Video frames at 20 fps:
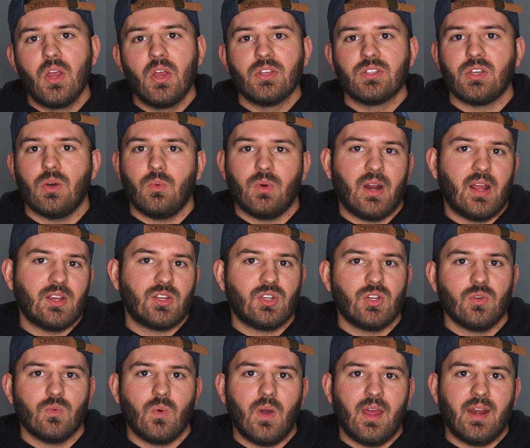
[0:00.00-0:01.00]
So when I
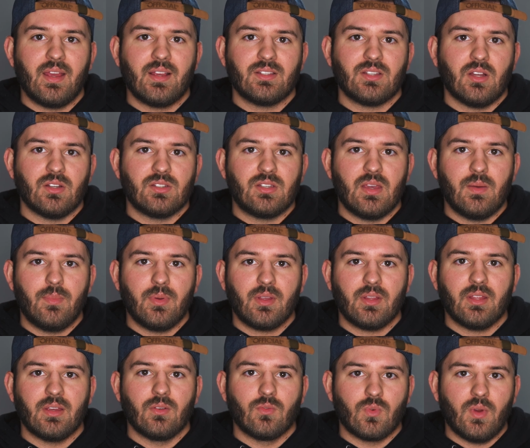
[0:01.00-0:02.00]
shoot weddings, I'll
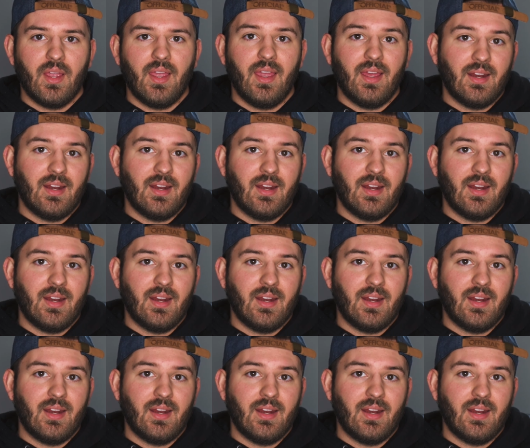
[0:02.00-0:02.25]
typically rent